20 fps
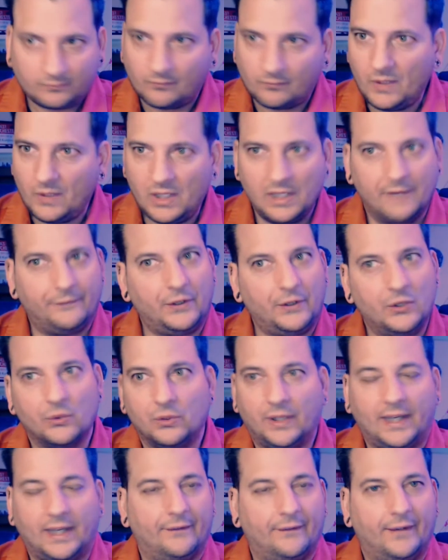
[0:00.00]
If you
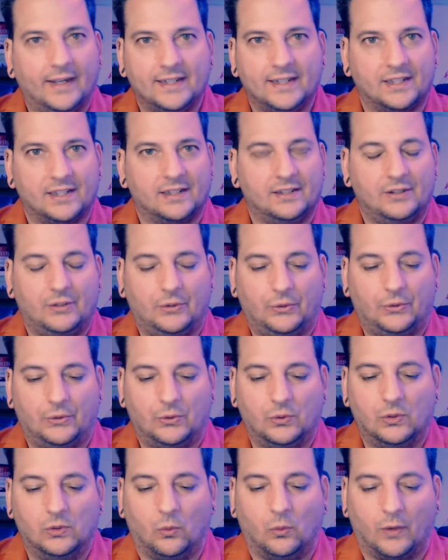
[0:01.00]
only have access
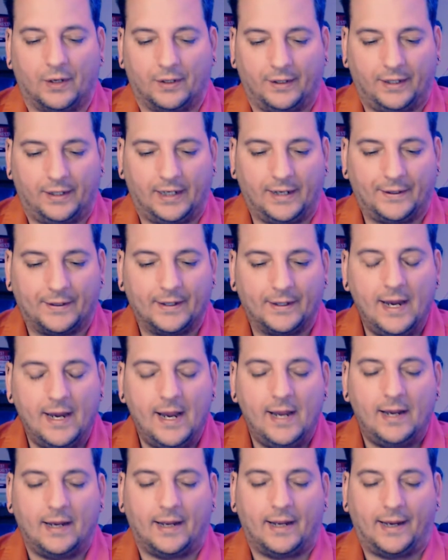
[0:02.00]
to one or the other,
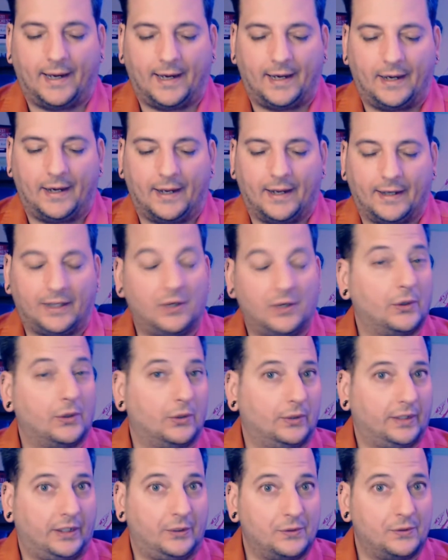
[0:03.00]
and you can
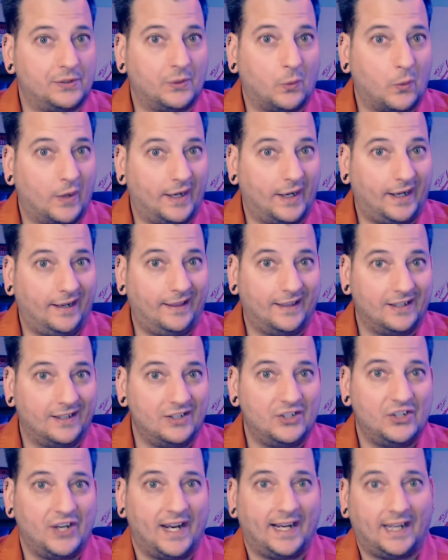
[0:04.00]
only use the 1/8
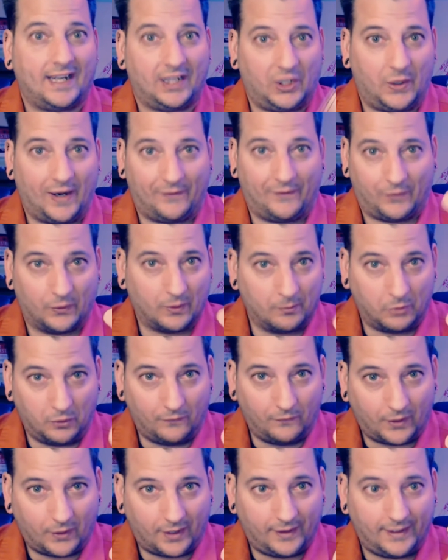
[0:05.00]
inch jack and you have to remove
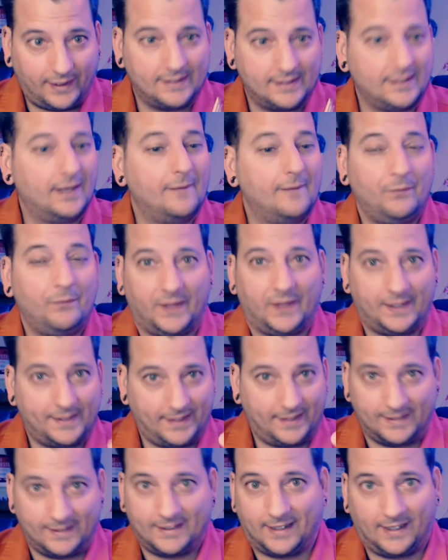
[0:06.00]
one of these
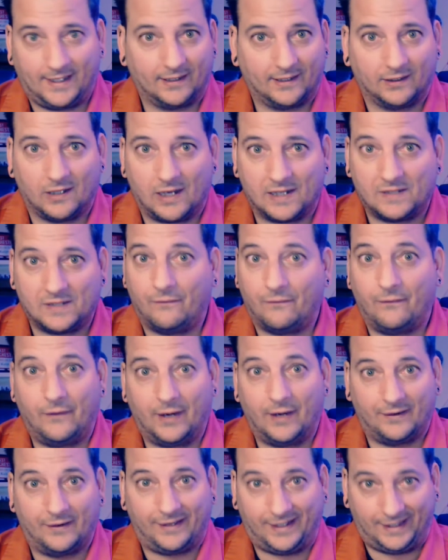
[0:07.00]
things can get lost
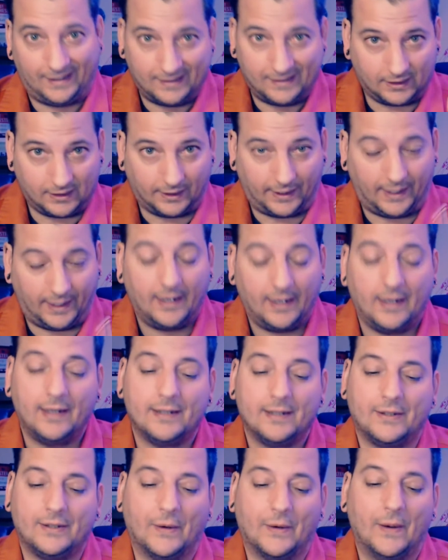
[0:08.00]
very easily.
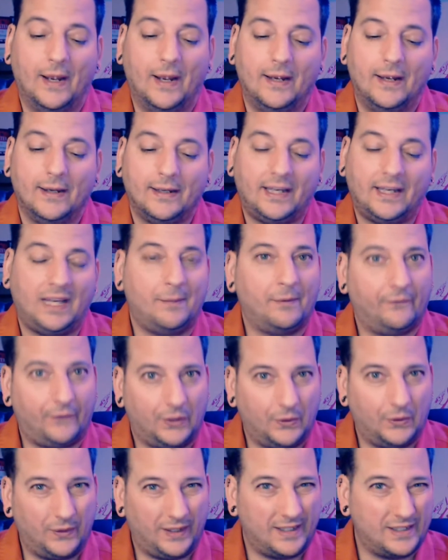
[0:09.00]
So keep a
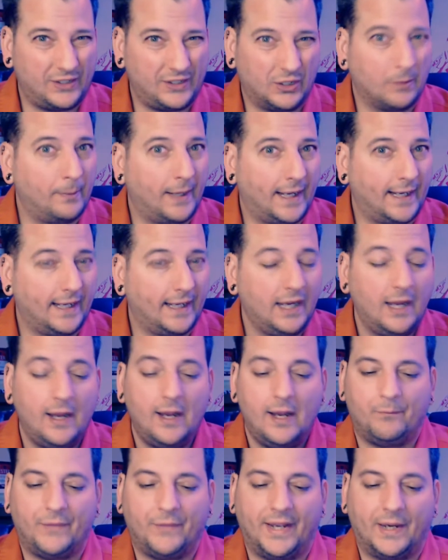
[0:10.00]
few of these in your bag.
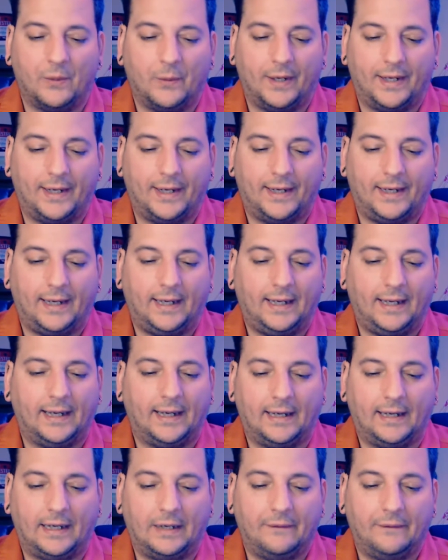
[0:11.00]
That way,
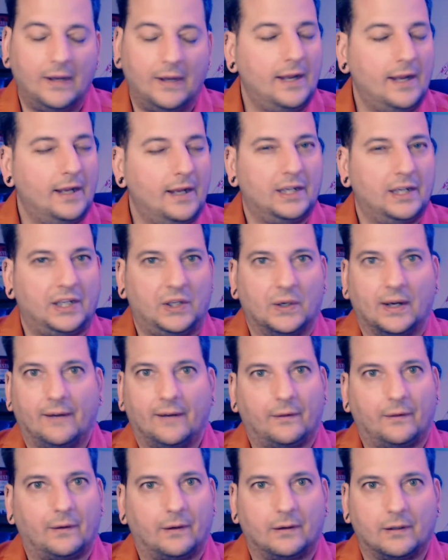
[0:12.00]
if you're
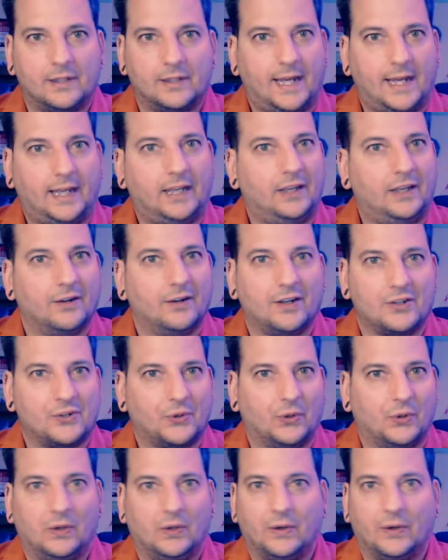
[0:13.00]
ever taking your
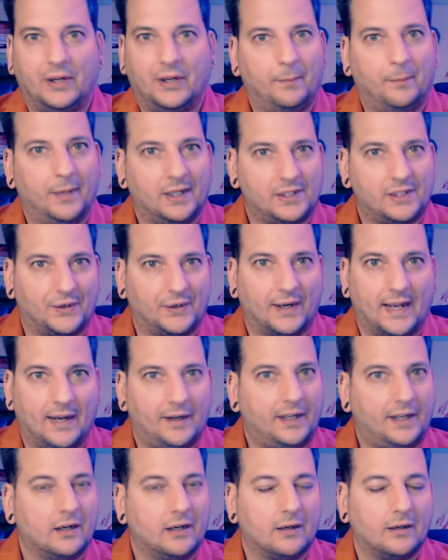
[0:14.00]
controller or your mixer out
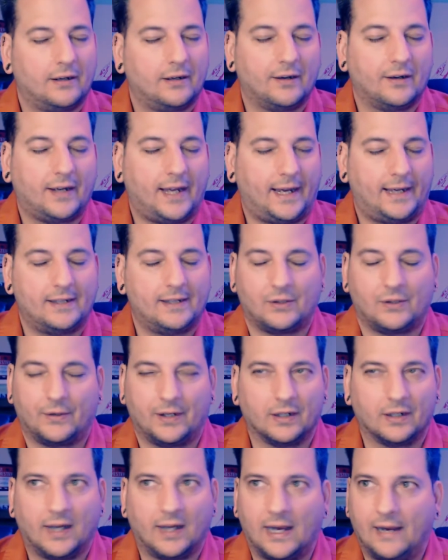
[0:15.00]
of your case or your
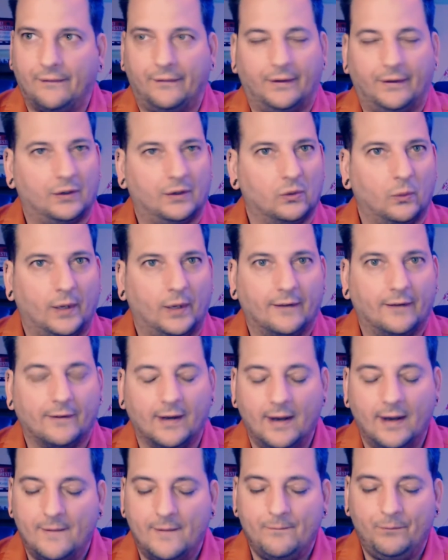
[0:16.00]
coffin or whatever,
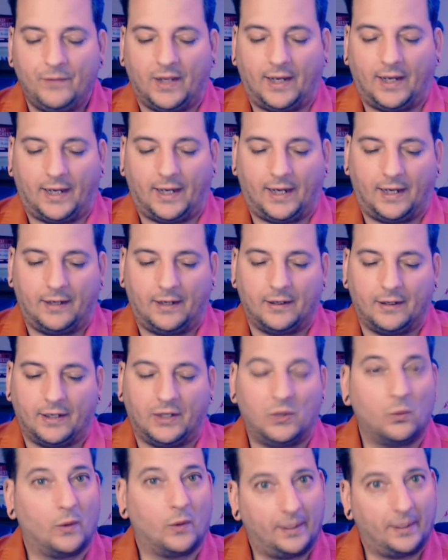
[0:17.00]
and
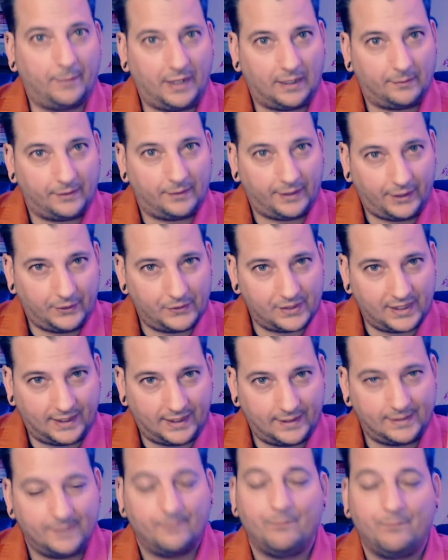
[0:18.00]
you want to be able to use
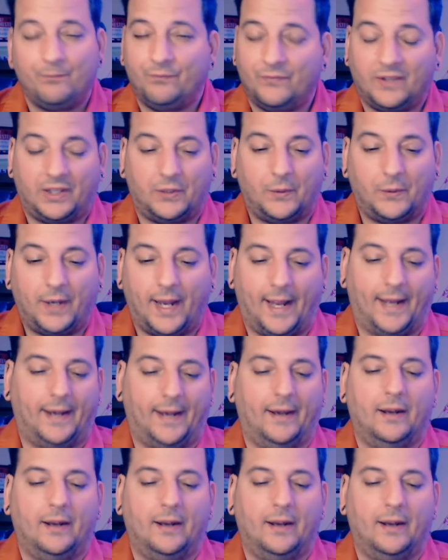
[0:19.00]
these, you can.